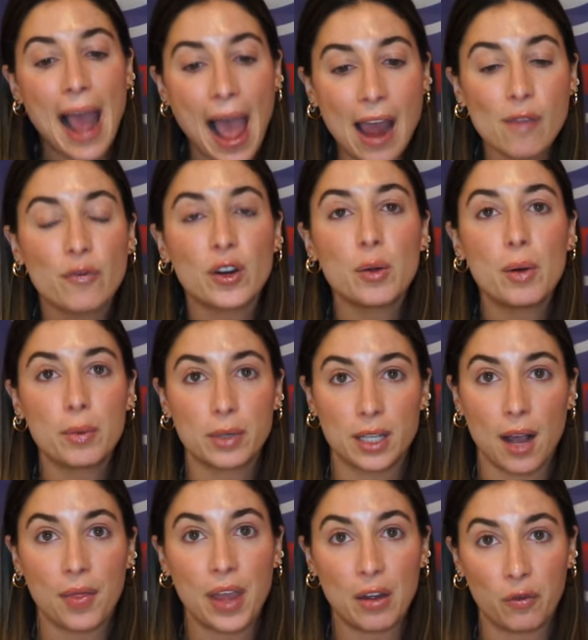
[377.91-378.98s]
everyone was
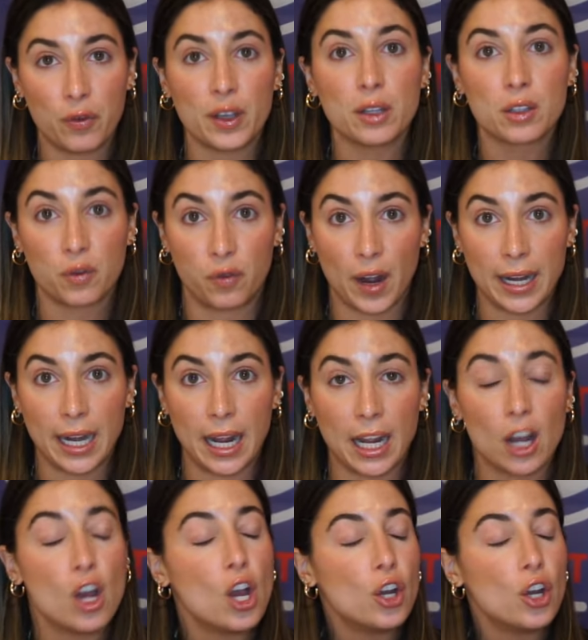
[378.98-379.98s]
on that field fighting.